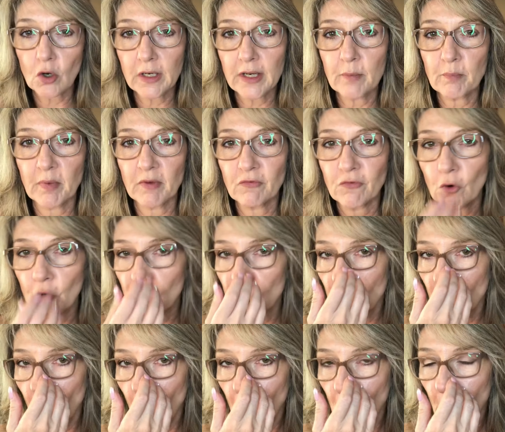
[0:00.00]
lip before you
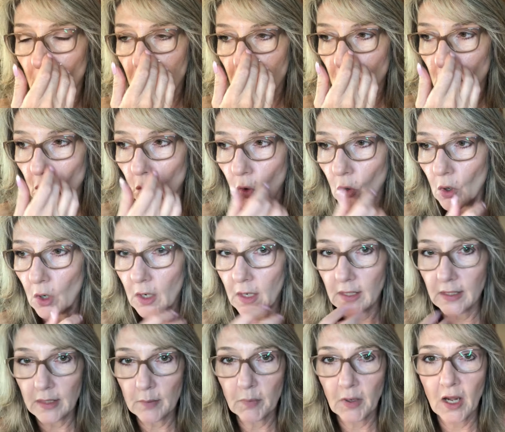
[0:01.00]
go with your
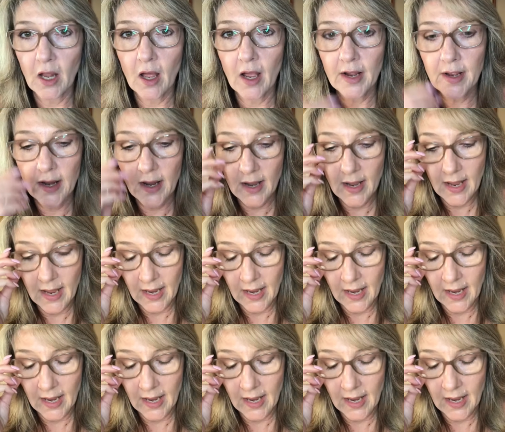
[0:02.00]
lip liner